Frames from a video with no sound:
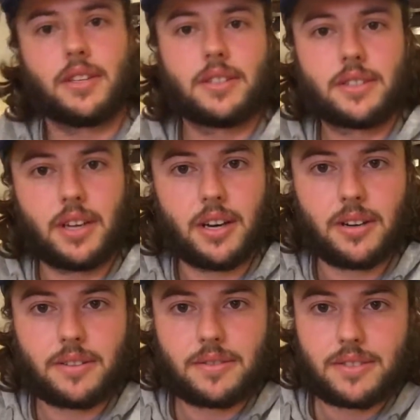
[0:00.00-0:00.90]

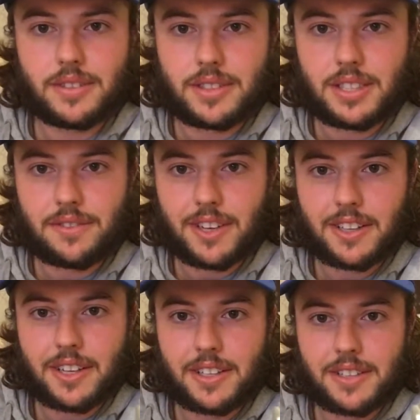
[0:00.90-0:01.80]
so let's see if I can
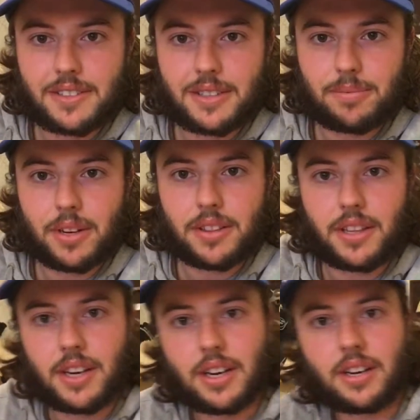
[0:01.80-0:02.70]
line you guys up right
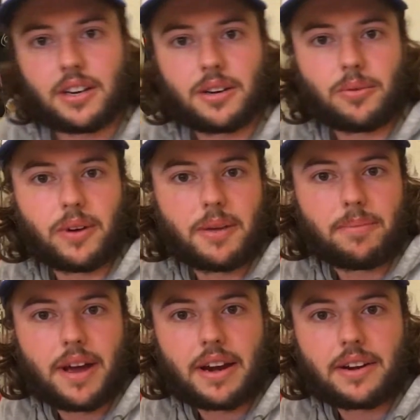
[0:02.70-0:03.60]
there on a white
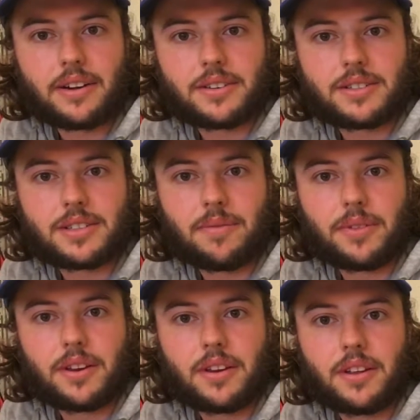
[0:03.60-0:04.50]
background or
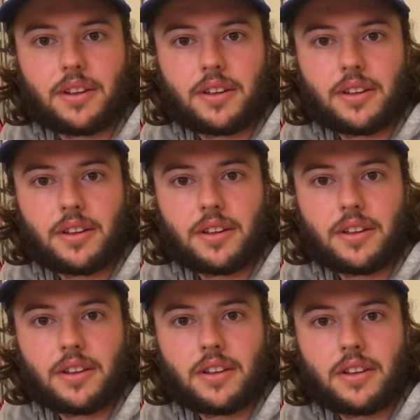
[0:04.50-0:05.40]
something.
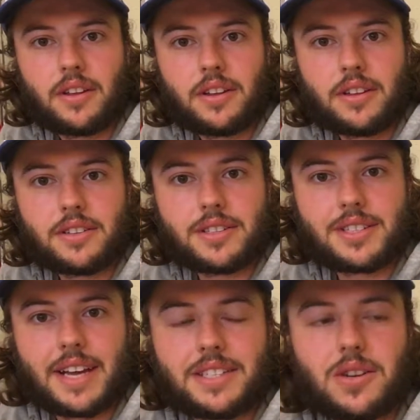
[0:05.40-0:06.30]
The
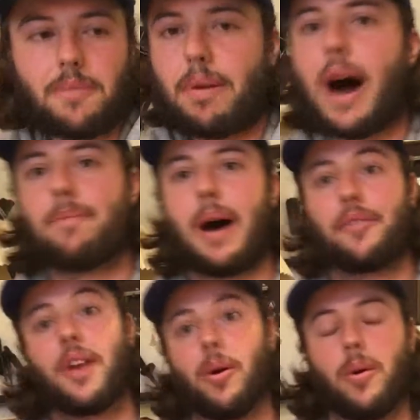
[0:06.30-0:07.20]
sights don't pop
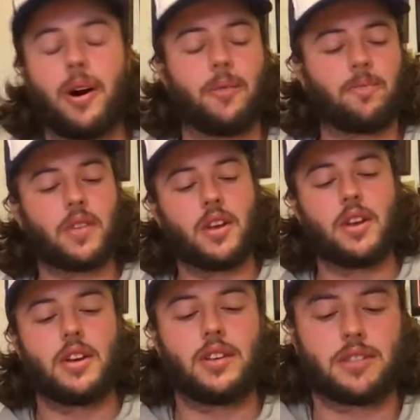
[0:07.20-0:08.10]
out that well.
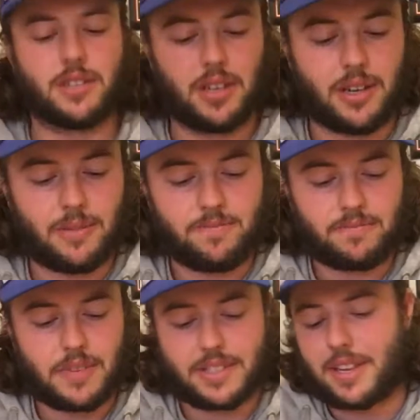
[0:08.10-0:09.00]
So,
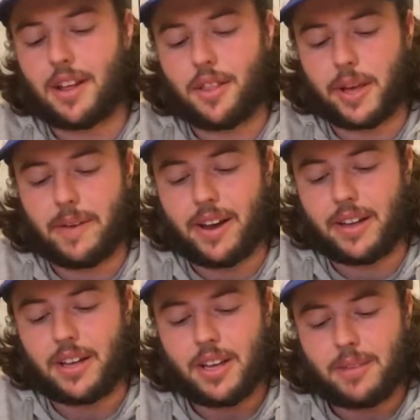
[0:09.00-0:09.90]
that's another thing about
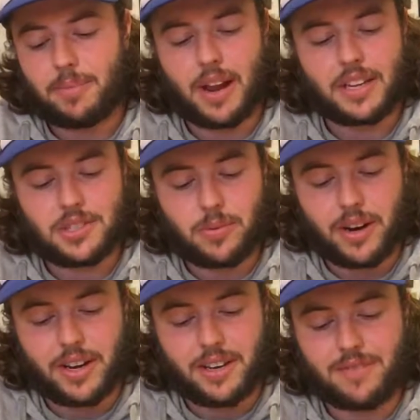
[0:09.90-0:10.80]
it. But I just
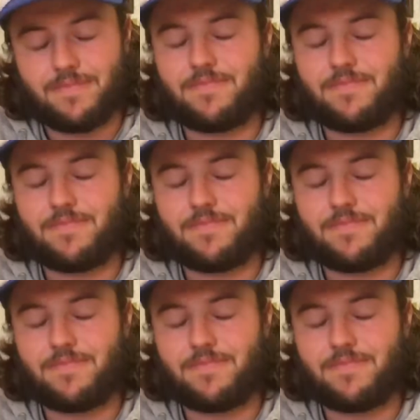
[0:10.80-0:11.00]
wanted